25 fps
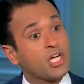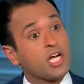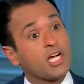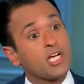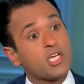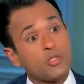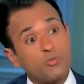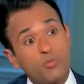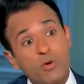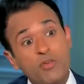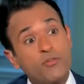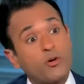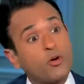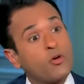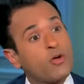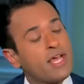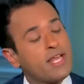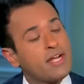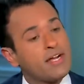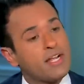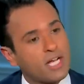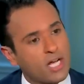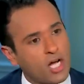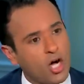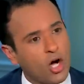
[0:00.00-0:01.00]
Chuck, is we've
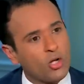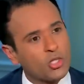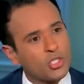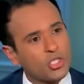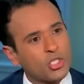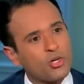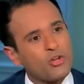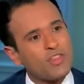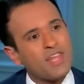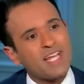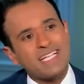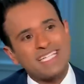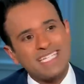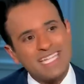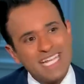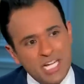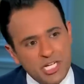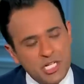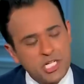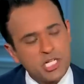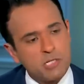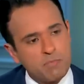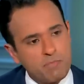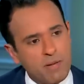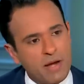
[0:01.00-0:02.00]
created a culture that
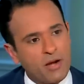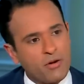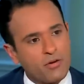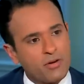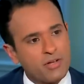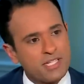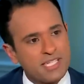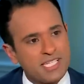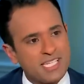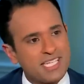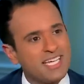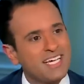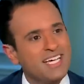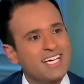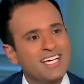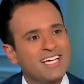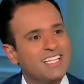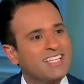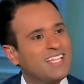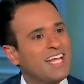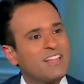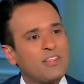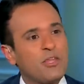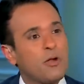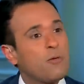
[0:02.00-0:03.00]
teaches parents
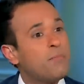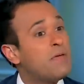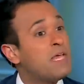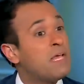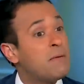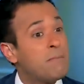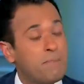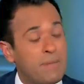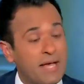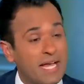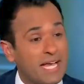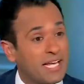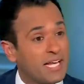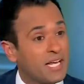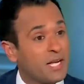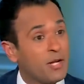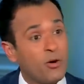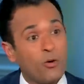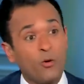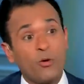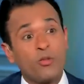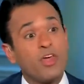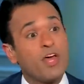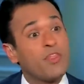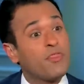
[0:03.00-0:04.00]
that they're being
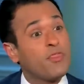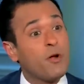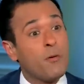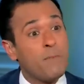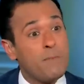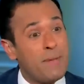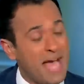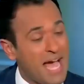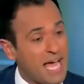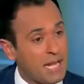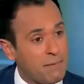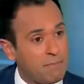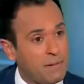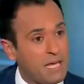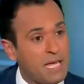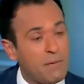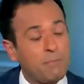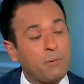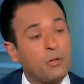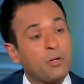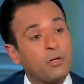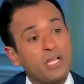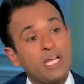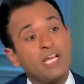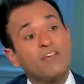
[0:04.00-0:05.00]
bigoted or that they're bad
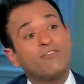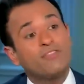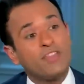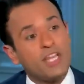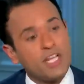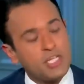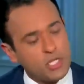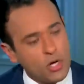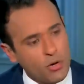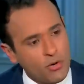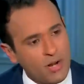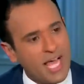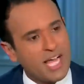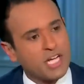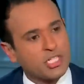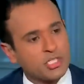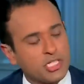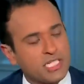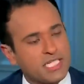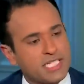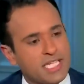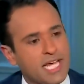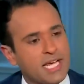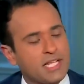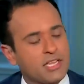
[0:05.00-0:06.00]
people if they don't mm-hmm.
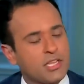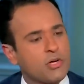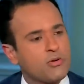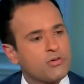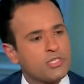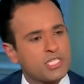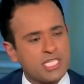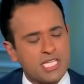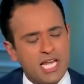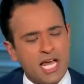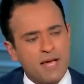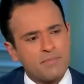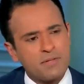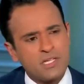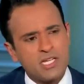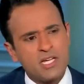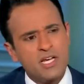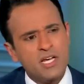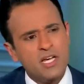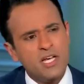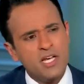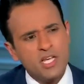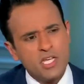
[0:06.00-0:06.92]
actually take those steps.